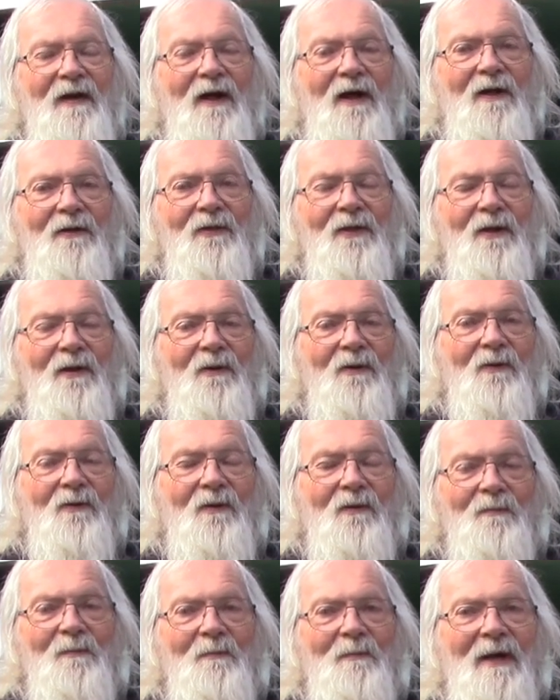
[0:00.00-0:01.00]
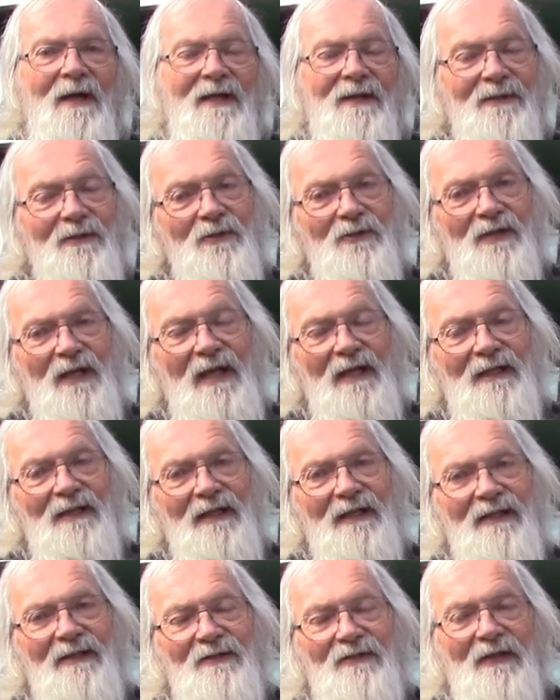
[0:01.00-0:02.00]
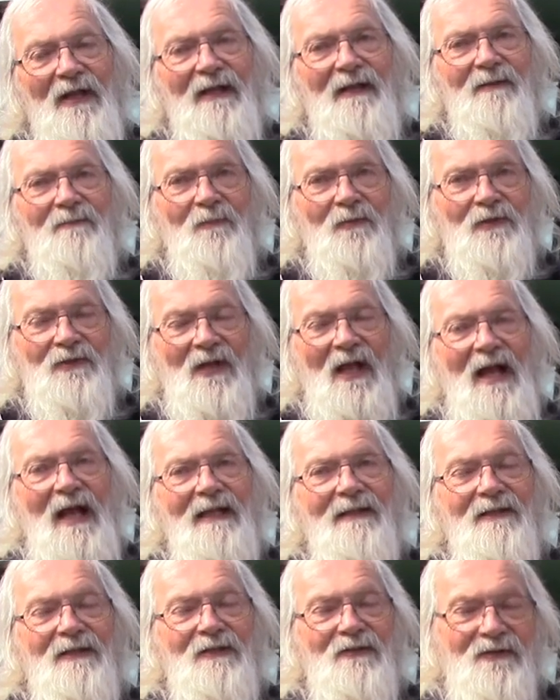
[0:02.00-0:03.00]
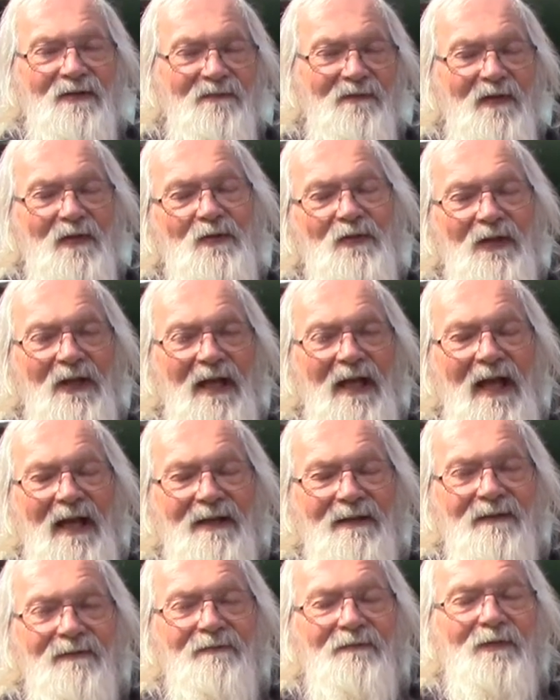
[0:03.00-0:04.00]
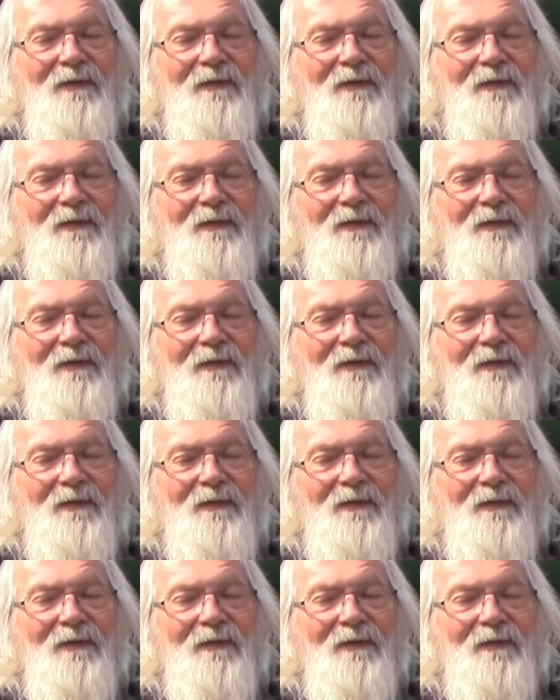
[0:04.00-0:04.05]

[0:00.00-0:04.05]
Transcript: although my understanding is that it was highly sophisticated